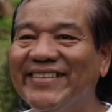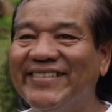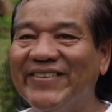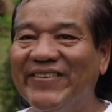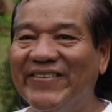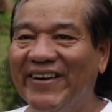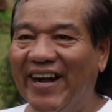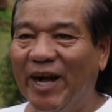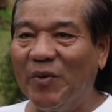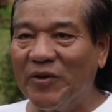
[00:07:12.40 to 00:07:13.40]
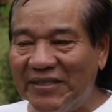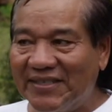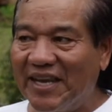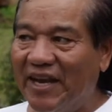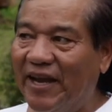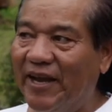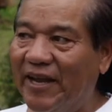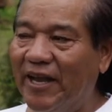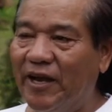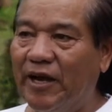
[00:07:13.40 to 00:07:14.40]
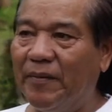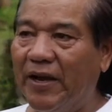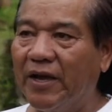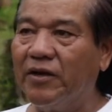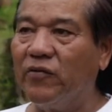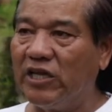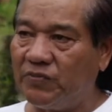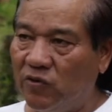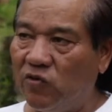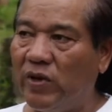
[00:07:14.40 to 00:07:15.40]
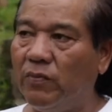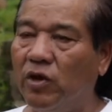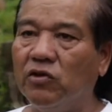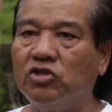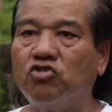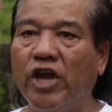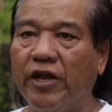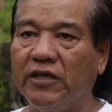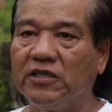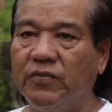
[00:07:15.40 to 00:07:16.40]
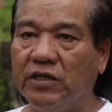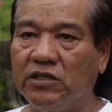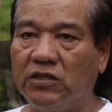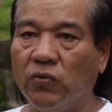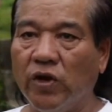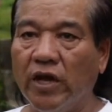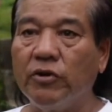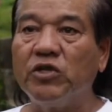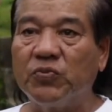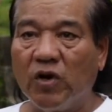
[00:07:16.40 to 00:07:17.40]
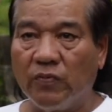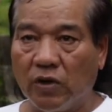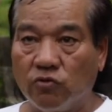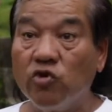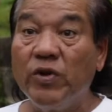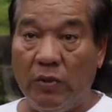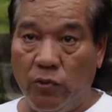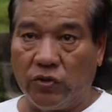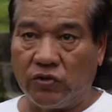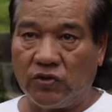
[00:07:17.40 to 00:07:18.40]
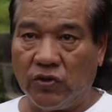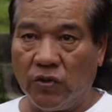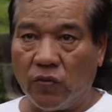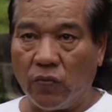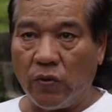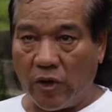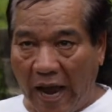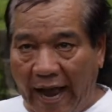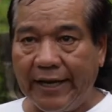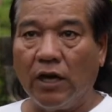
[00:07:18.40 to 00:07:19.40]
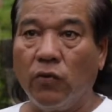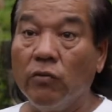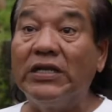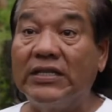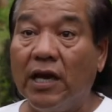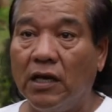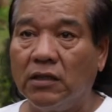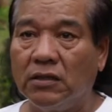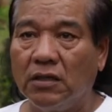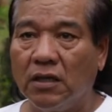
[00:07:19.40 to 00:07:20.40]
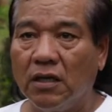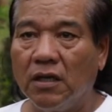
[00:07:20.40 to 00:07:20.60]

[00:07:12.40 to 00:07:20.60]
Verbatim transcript: so um, we stay, and then uh, my head and a noise below. My boy was trying his best to hear and respond because we remain mute. We, we hide and we remain silent.